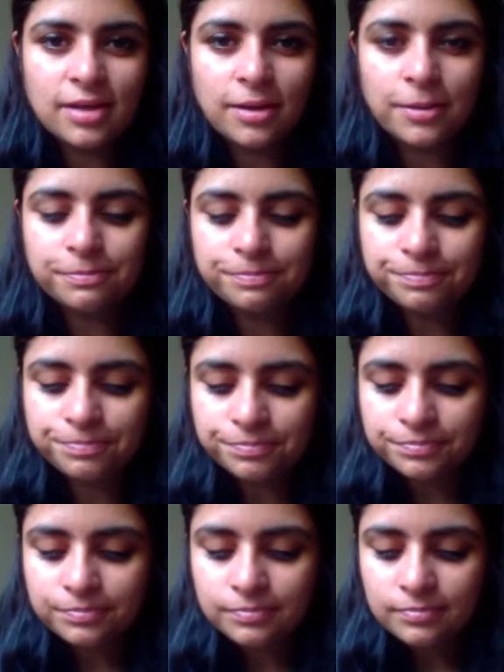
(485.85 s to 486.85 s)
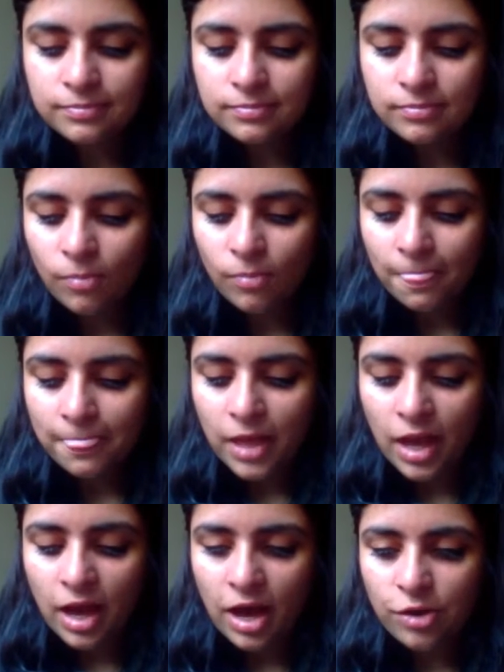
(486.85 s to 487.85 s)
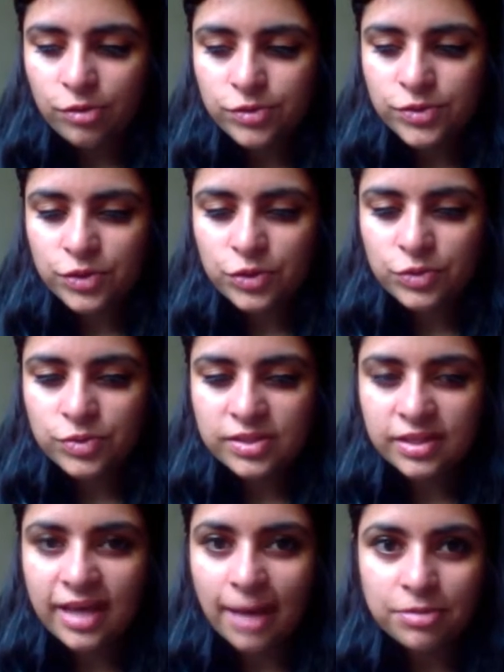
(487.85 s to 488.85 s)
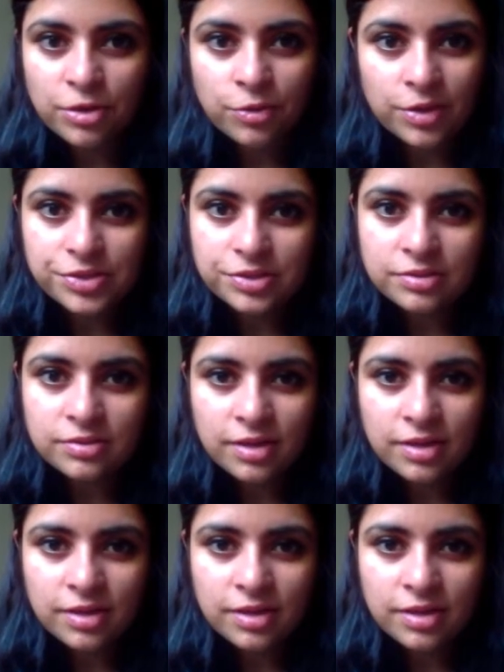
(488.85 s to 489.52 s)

I also used Kaplan questions,